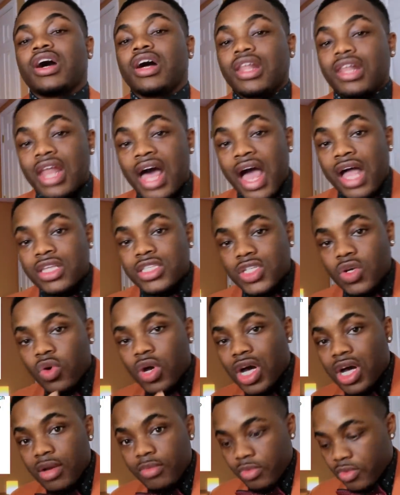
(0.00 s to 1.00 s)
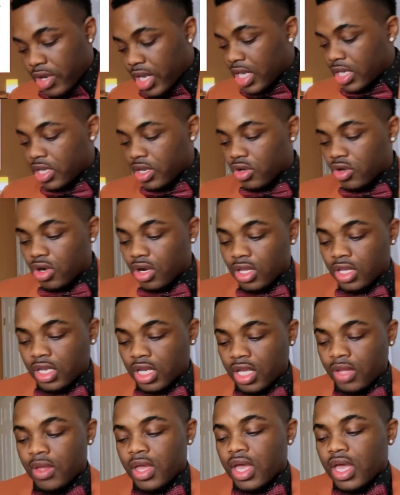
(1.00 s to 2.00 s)
Alonzo upgrade, they're calling
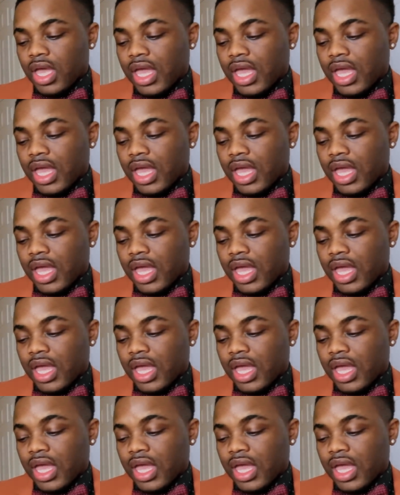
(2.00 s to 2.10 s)
it.